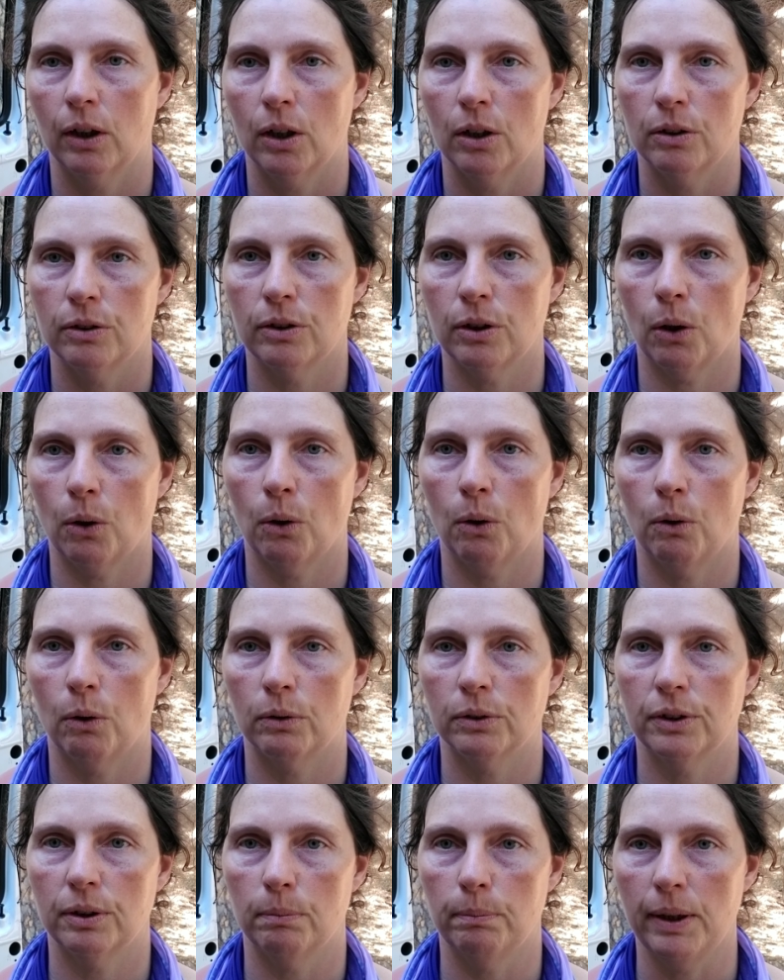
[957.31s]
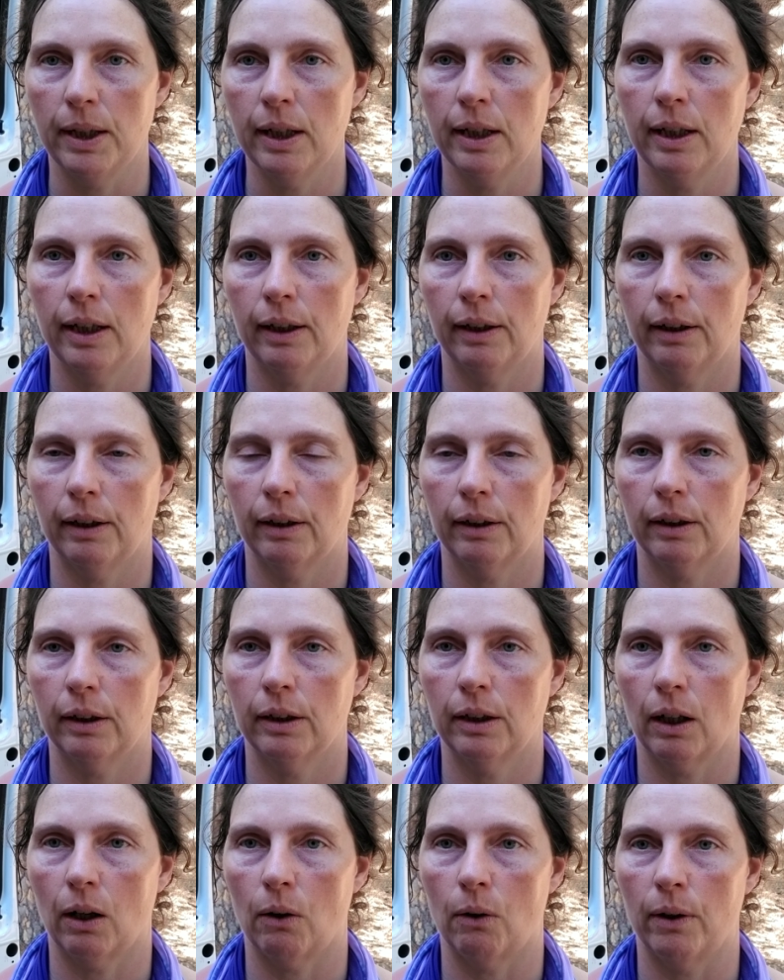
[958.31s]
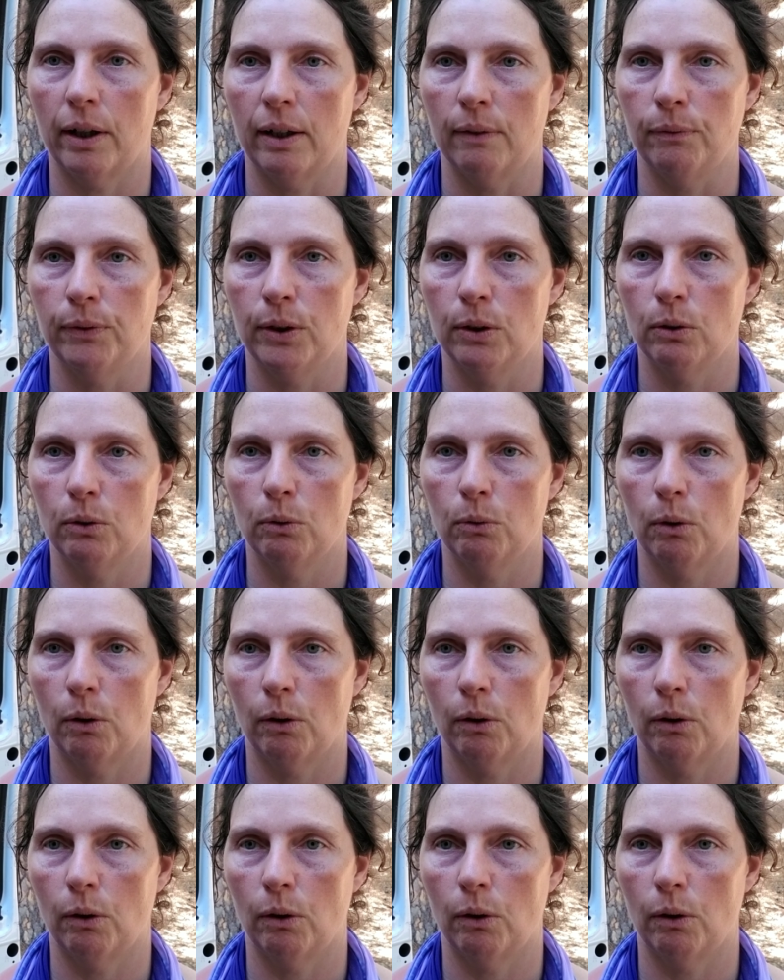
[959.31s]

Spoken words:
So to me, you know, if you